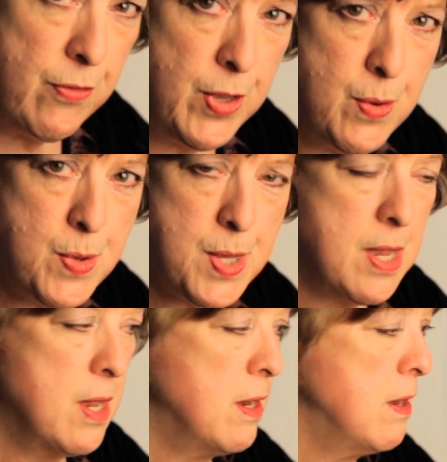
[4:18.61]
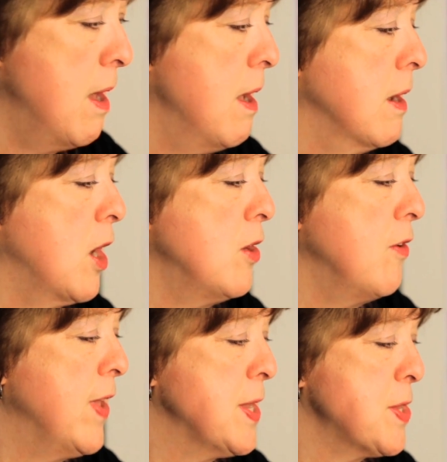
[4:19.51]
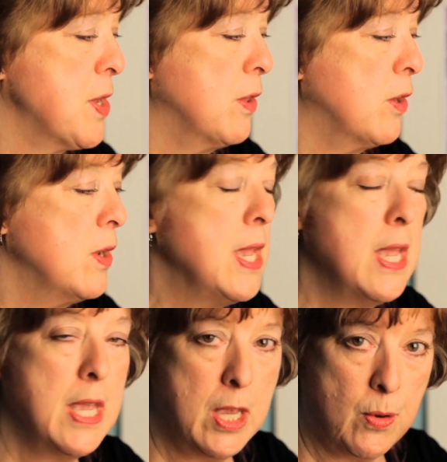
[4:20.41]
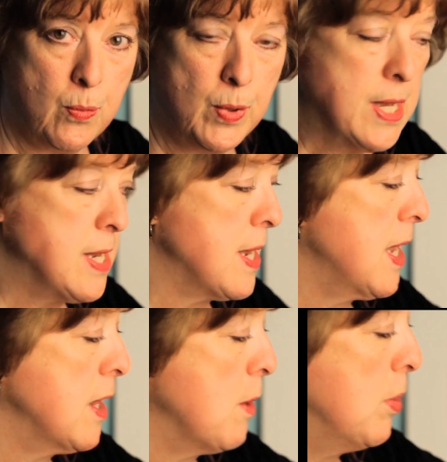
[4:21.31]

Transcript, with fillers: of use in uh, cardiovascular. It really does get the